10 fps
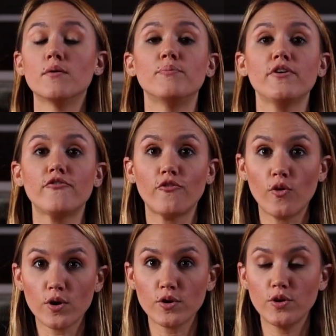
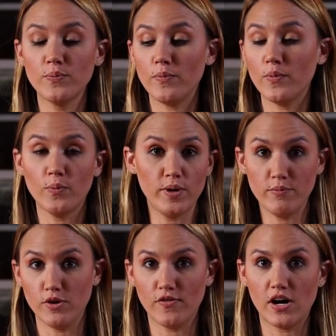Before we
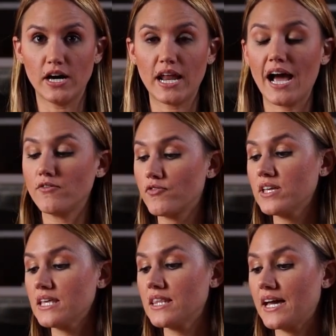move on, I
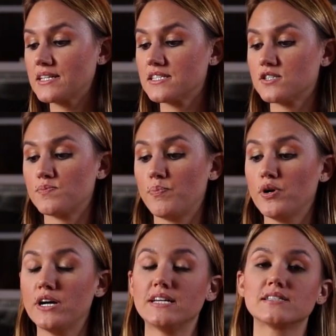really like to
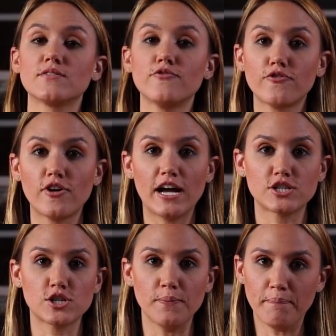put in some
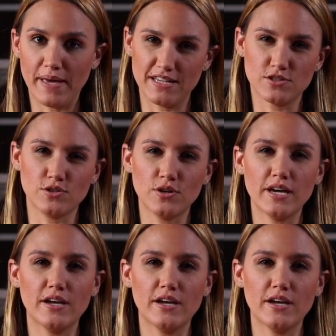fresh basil.